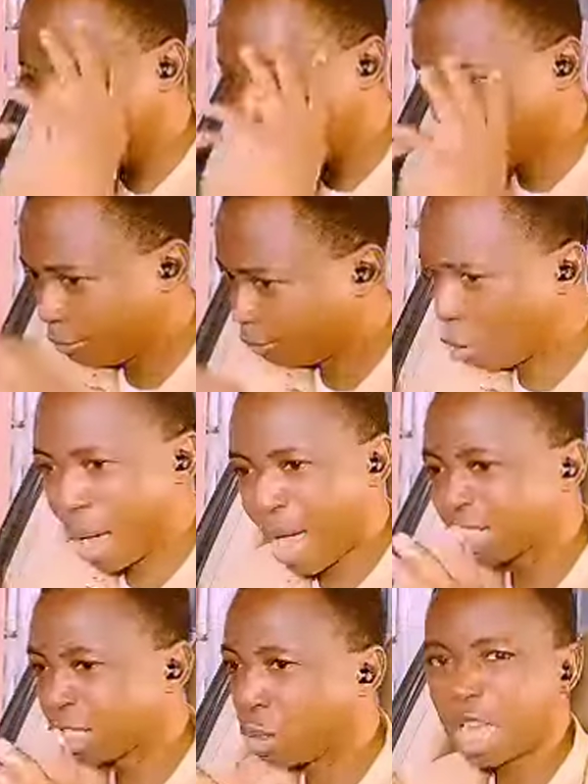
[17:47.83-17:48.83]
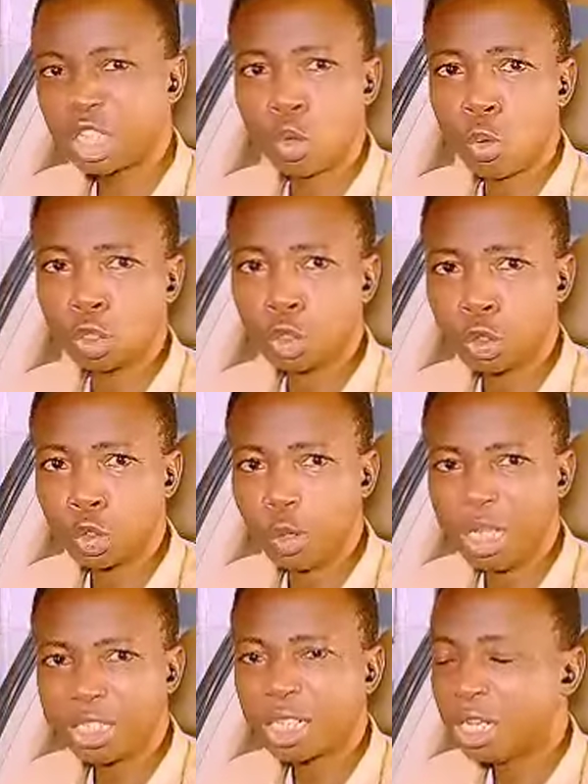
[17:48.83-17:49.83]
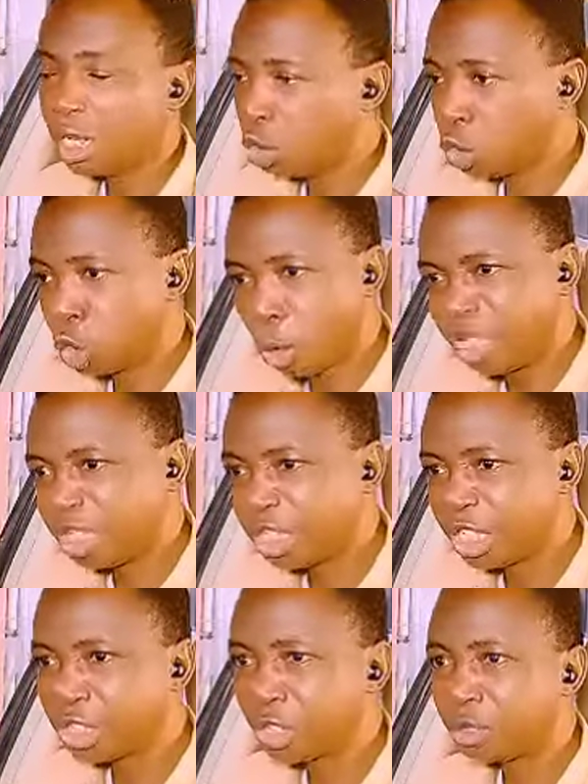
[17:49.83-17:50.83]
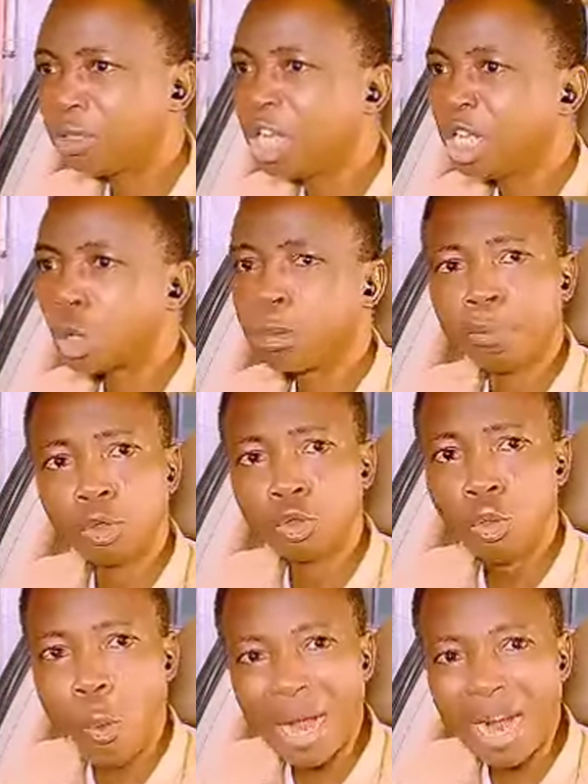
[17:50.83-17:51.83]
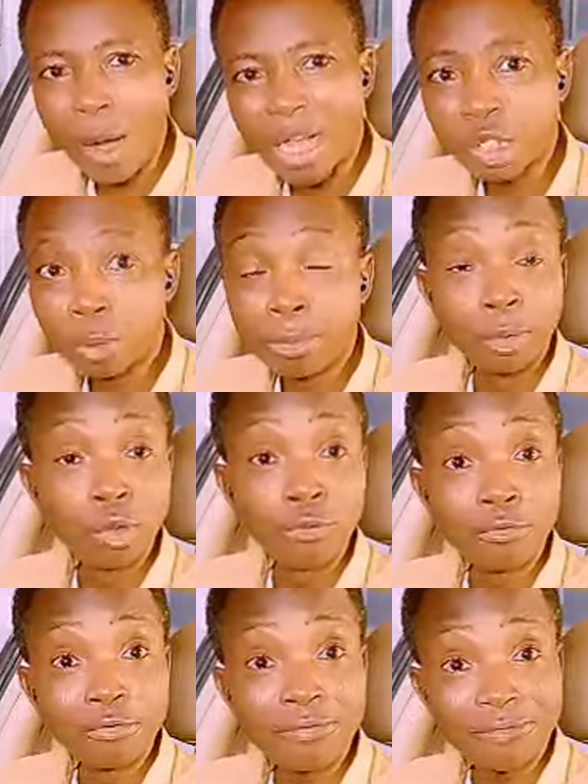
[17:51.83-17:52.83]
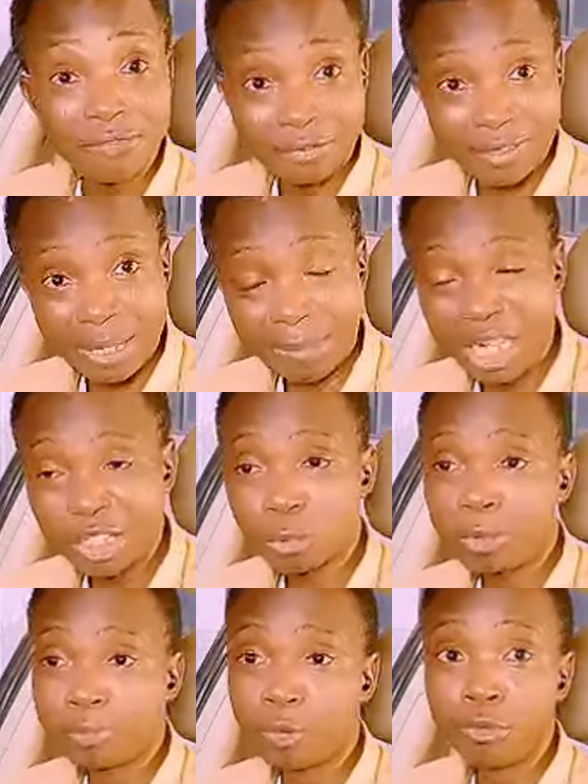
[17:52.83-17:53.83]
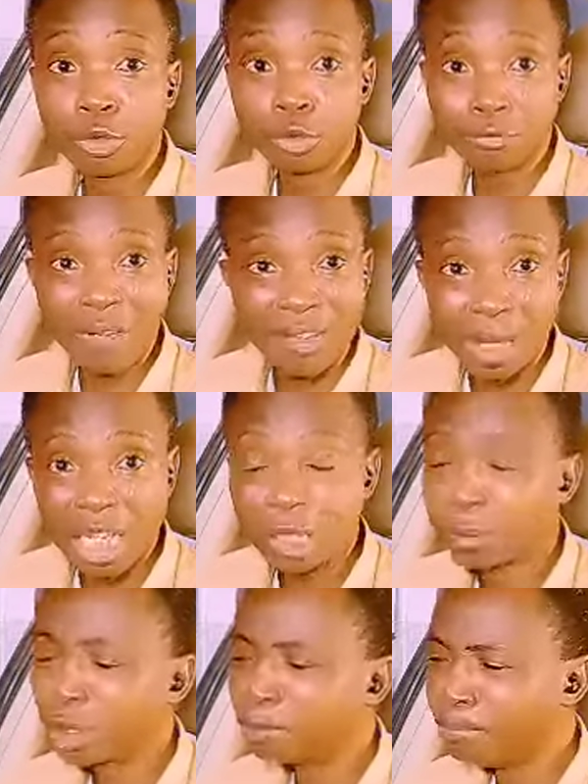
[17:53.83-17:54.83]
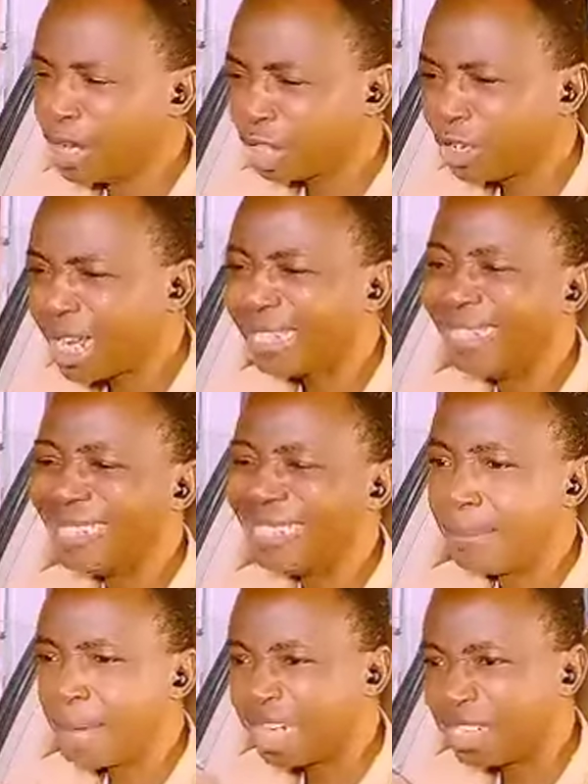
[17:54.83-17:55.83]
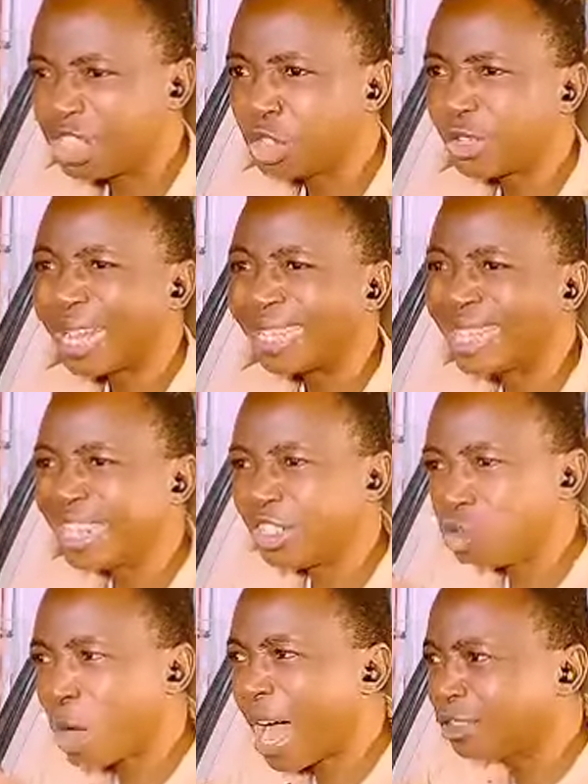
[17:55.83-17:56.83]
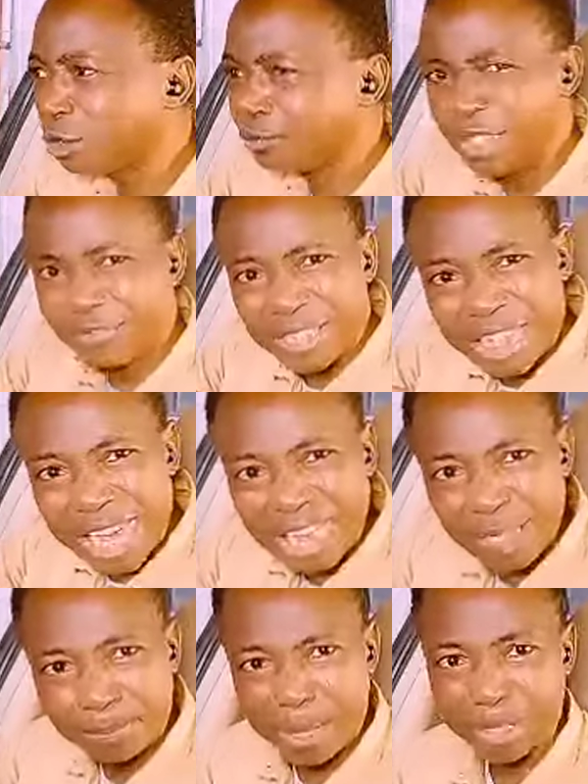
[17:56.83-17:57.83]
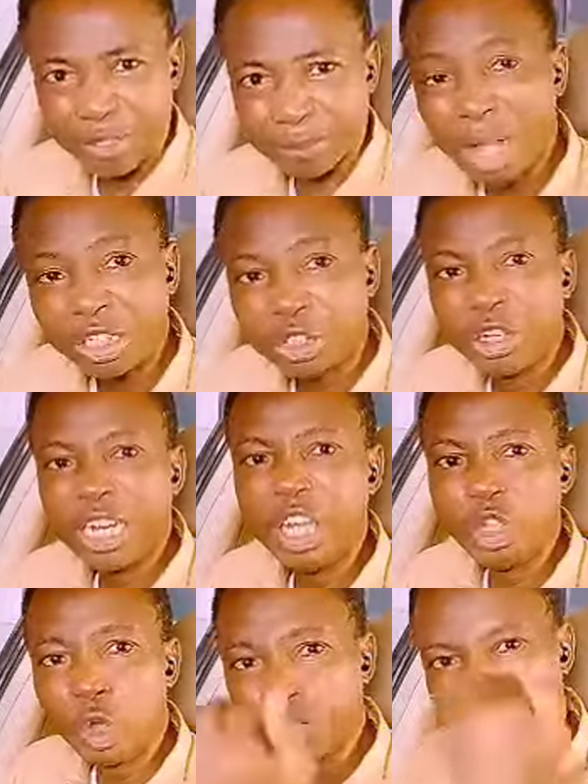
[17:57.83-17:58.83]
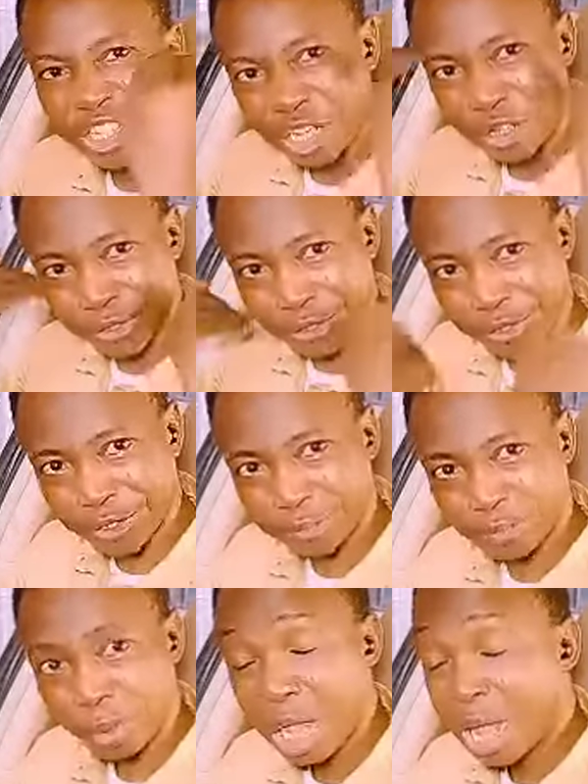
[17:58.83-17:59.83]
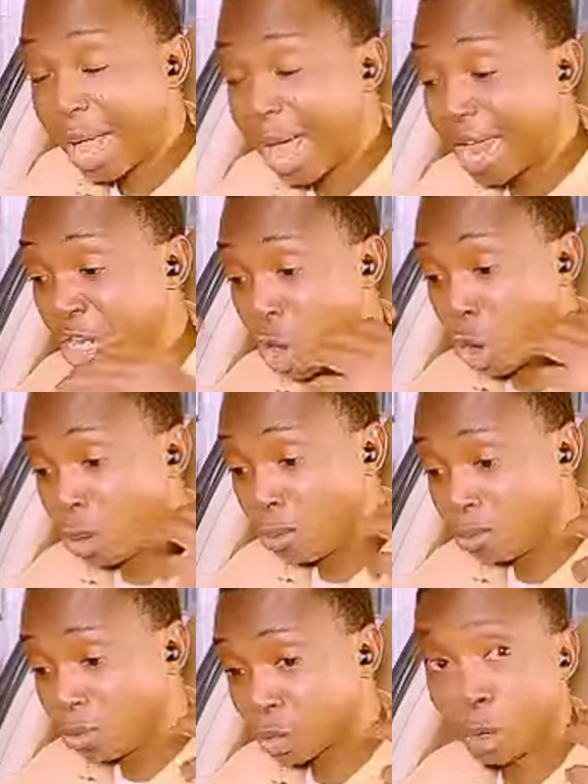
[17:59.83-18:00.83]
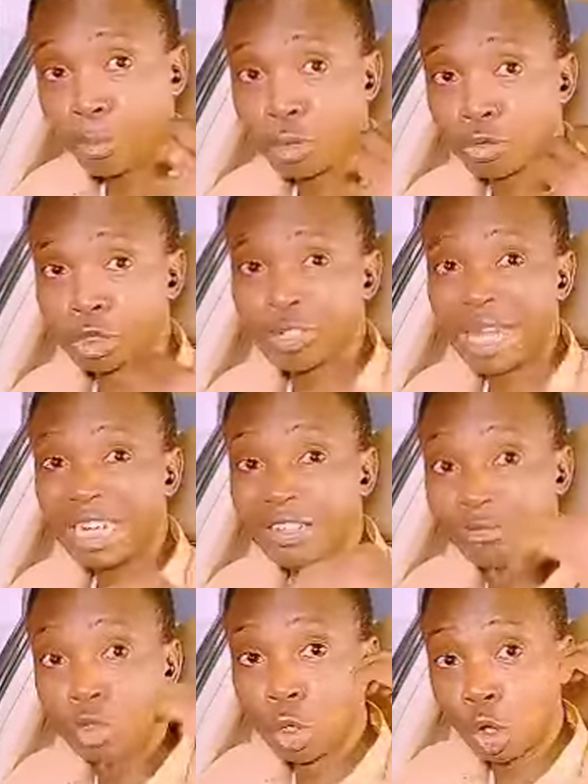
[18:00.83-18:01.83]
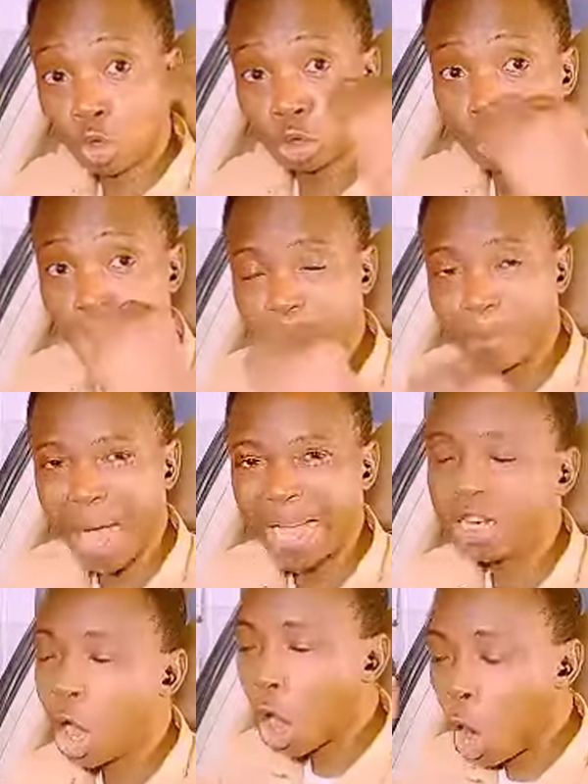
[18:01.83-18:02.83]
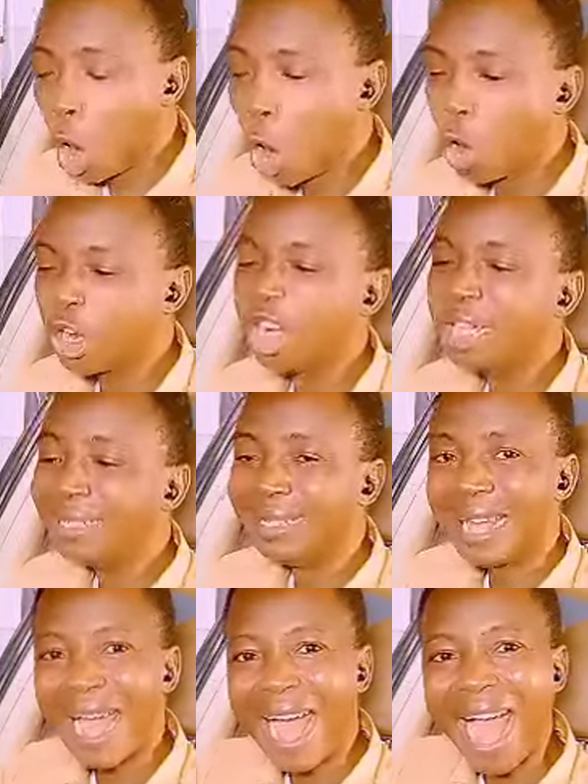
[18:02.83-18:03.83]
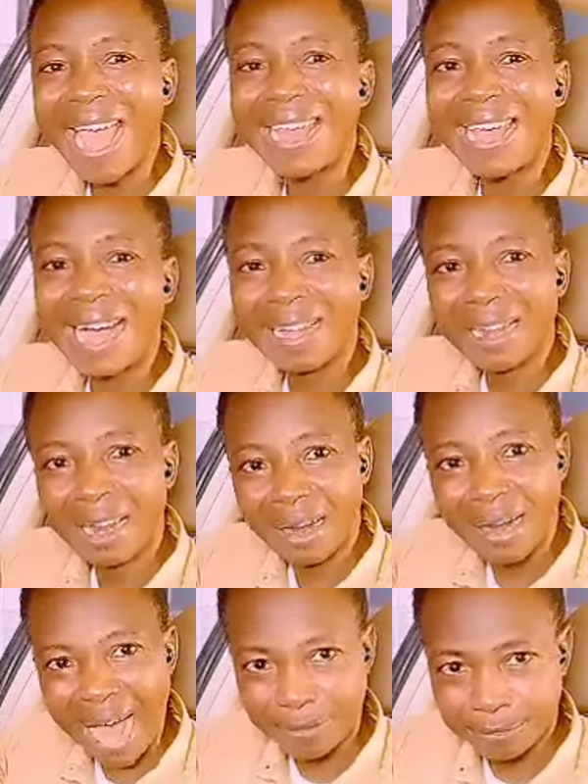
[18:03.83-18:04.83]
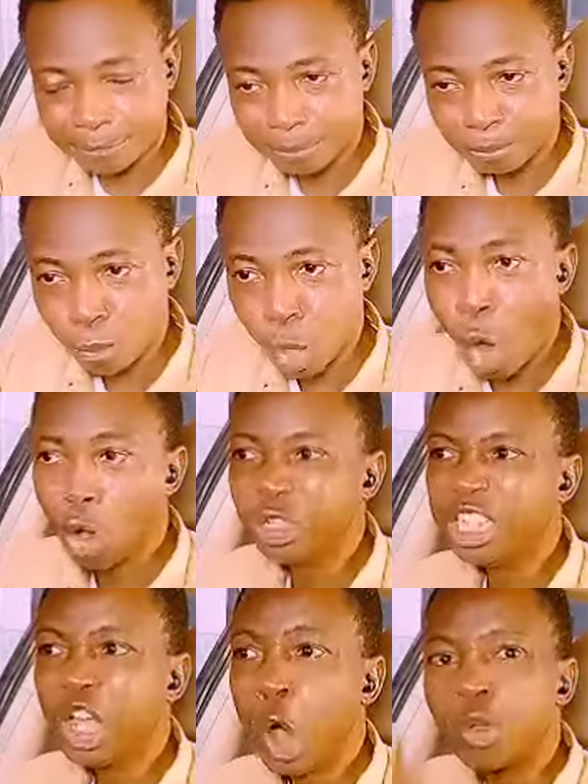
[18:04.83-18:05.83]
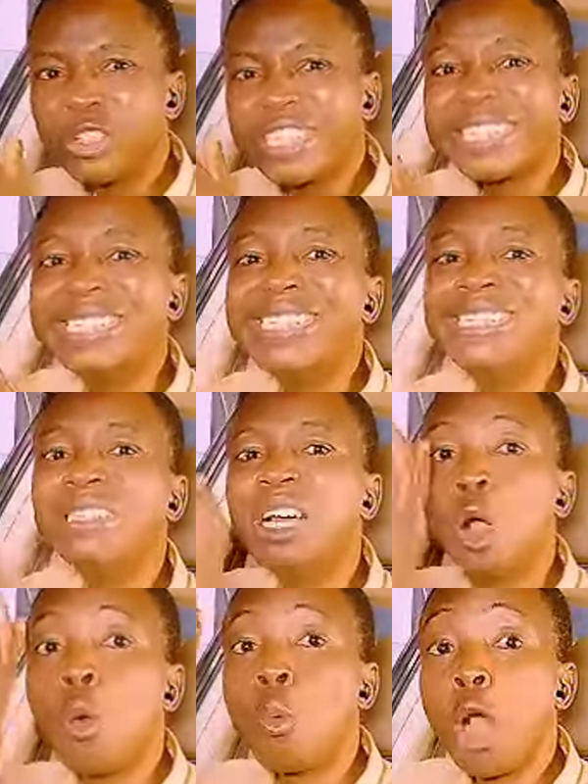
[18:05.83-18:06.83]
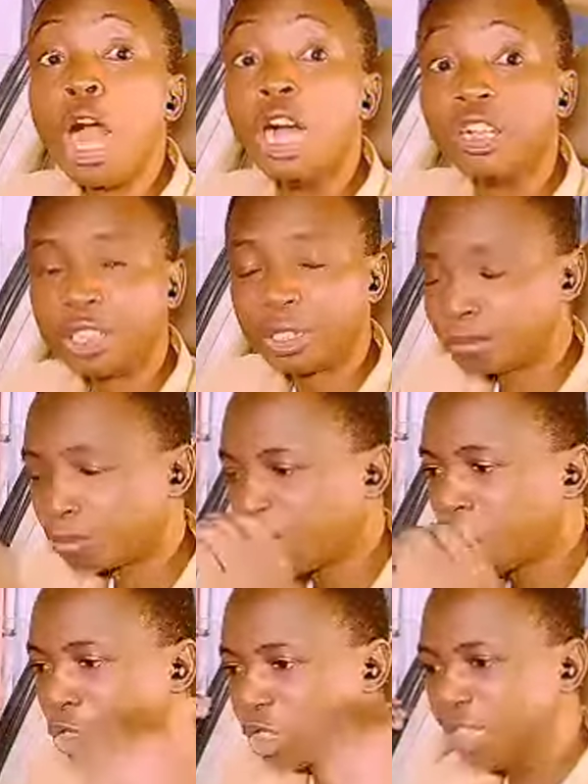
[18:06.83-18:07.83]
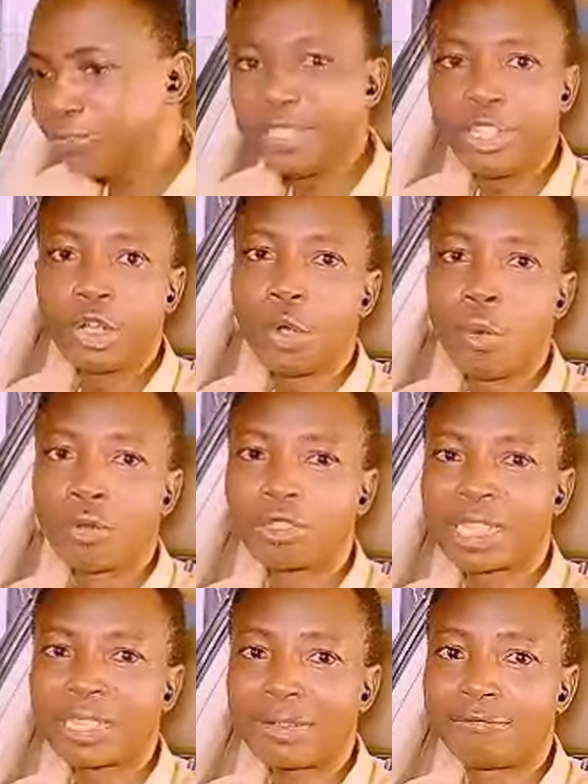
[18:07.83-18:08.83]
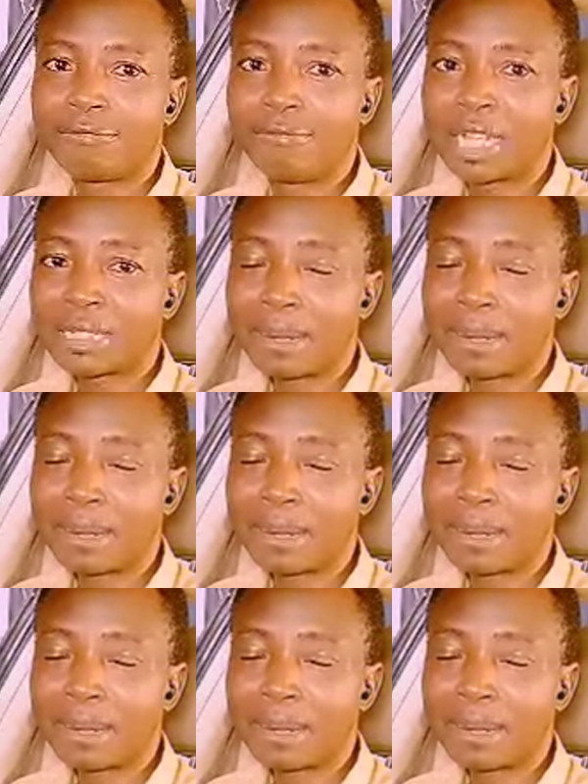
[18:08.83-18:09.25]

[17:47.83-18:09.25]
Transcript: for as long as you want to do it. You do your meditation. Some people do 1 hour, some people do 15 minutes, some people do 5 minutes, but make sure that it is a meditation that takes you out of this physical space. You are training your cells and your subconscious and even your conscious mind on the higher life, on the unseen world, not these physical ones that are